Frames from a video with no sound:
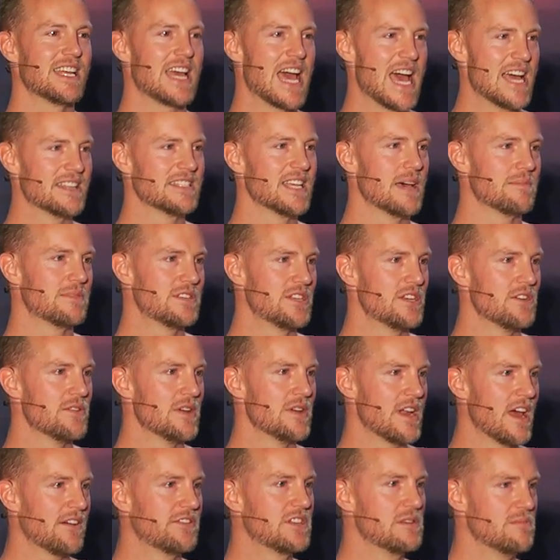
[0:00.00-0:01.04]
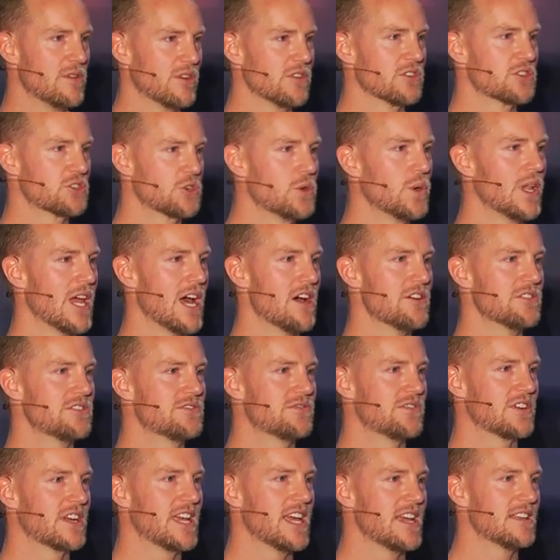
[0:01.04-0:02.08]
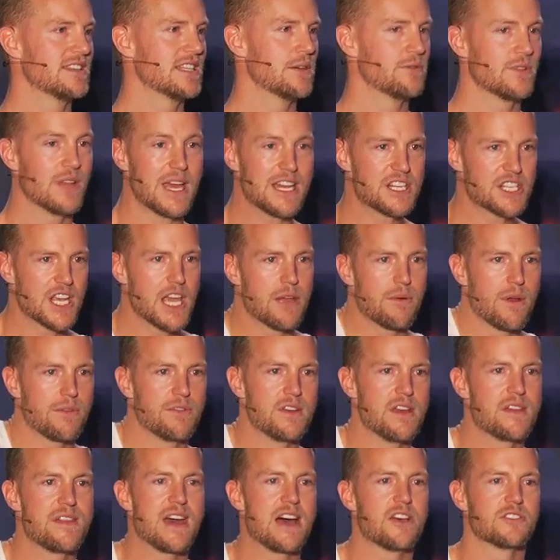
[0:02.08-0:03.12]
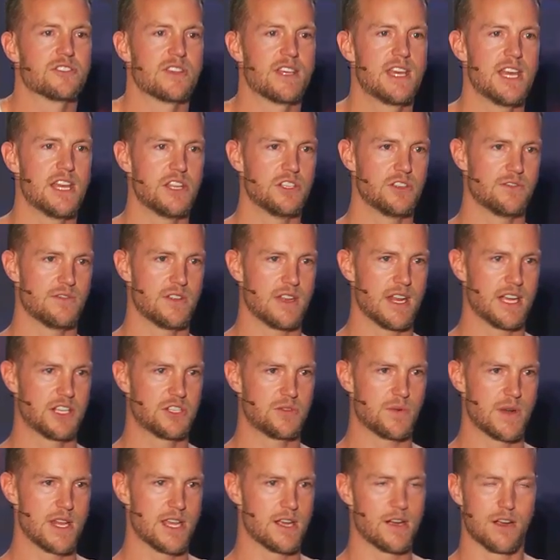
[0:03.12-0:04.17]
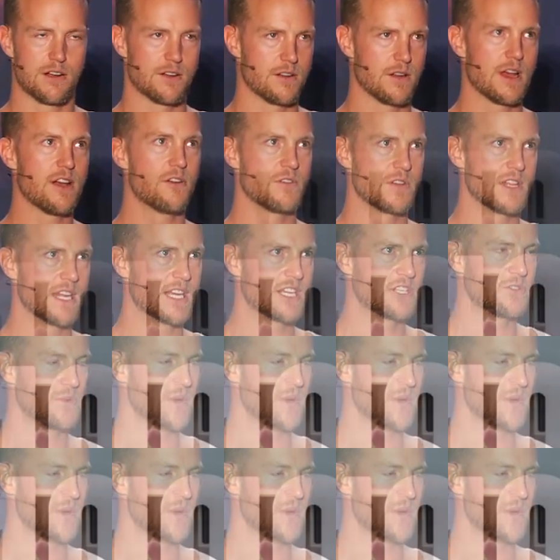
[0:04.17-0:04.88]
adds up to enough to build a schoolhouse for kids that will educate roughly 1,000 kids over the next 20, or over the next